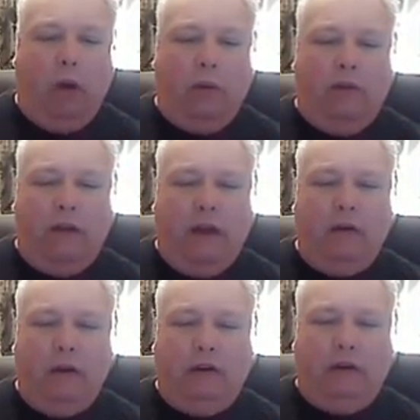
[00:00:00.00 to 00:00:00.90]
what we
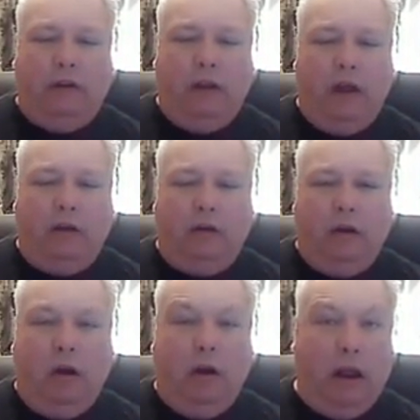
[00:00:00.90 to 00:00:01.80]
found is
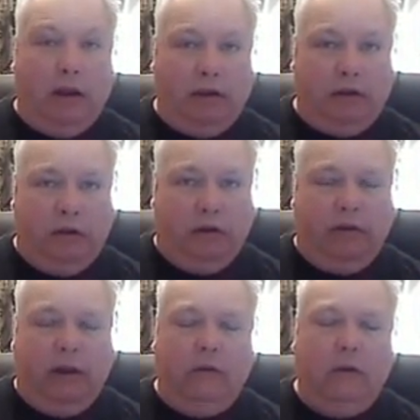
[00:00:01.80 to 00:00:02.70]
that our
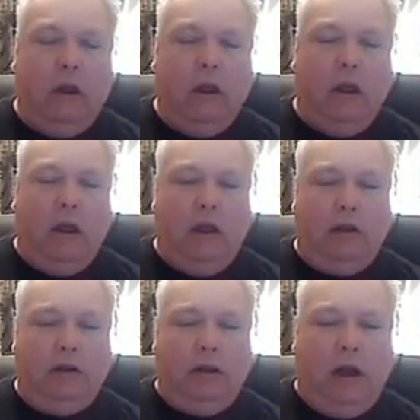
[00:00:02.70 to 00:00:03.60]
ancestors found
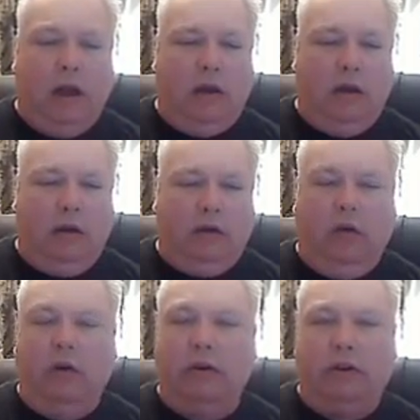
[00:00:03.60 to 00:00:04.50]
is that
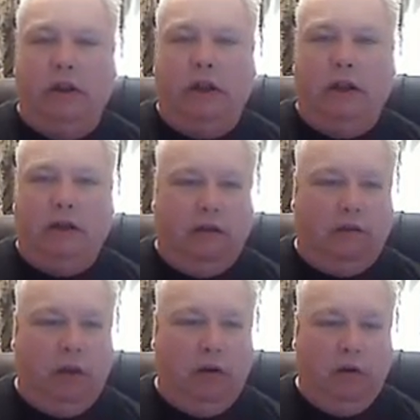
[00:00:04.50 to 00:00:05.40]
certain
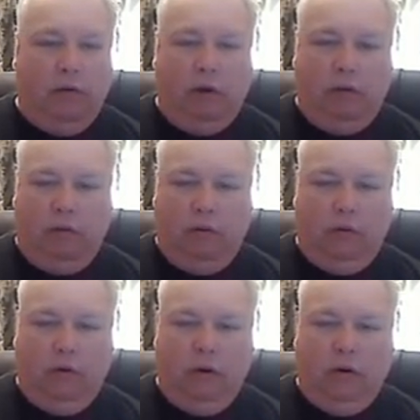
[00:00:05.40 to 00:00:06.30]
seeds, if
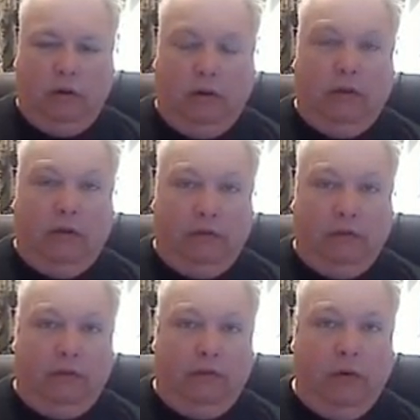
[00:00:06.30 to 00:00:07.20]
of
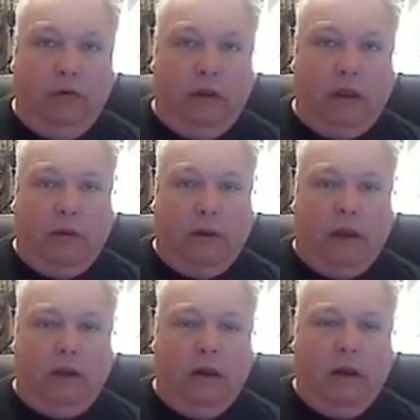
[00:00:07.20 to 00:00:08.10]
the food that
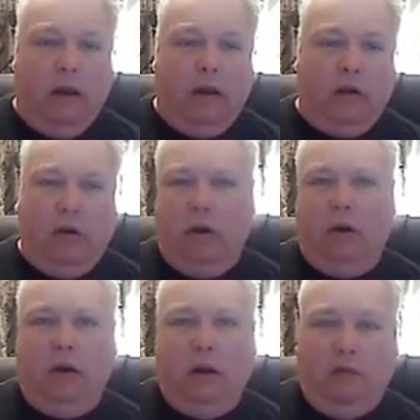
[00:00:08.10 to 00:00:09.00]
they would eat,
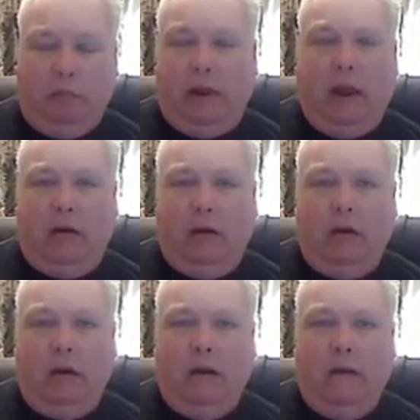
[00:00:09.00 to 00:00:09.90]
could, if
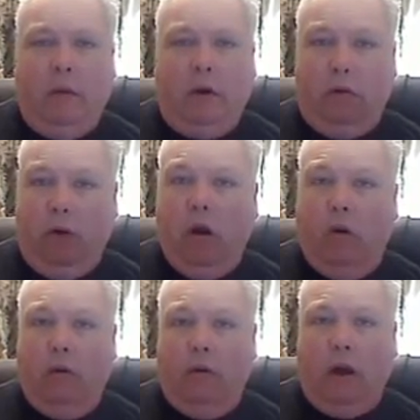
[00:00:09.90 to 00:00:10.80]
planted, would
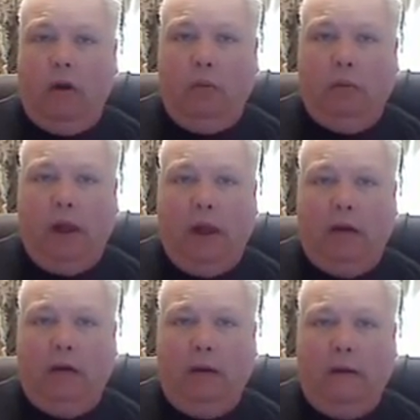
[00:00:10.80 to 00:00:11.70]
grow a new
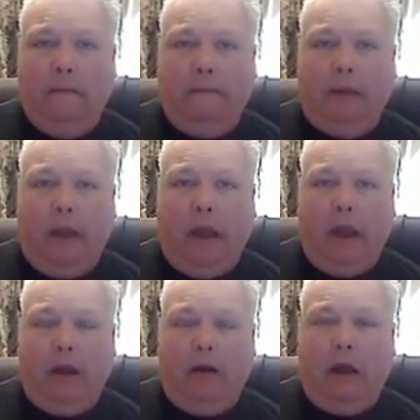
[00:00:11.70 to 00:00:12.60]
plant,
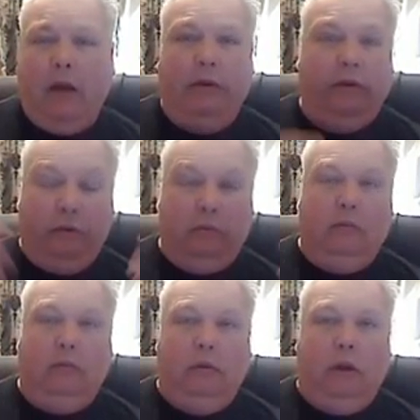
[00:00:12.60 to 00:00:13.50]
and that
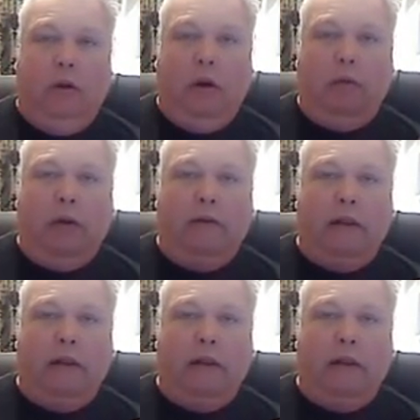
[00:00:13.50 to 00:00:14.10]
was a